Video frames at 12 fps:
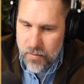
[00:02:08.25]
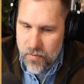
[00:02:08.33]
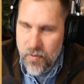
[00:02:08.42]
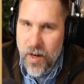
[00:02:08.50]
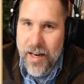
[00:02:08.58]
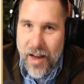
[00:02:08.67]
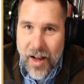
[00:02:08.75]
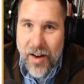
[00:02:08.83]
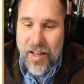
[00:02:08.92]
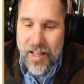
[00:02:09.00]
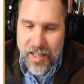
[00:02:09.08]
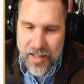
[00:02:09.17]
find out how
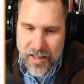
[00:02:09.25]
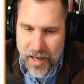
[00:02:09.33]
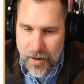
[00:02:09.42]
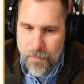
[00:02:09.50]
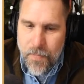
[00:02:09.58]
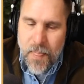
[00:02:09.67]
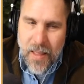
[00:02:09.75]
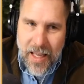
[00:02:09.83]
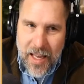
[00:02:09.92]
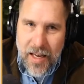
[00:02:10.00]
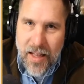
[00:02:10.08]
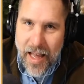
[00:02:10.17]
to get that.
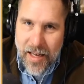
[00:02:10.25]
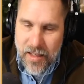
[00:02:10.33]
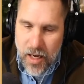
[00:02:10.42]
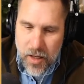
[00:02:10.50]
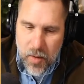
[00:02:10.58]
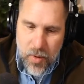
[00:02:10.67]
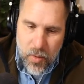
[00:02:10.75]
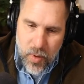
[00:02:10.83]
In that document,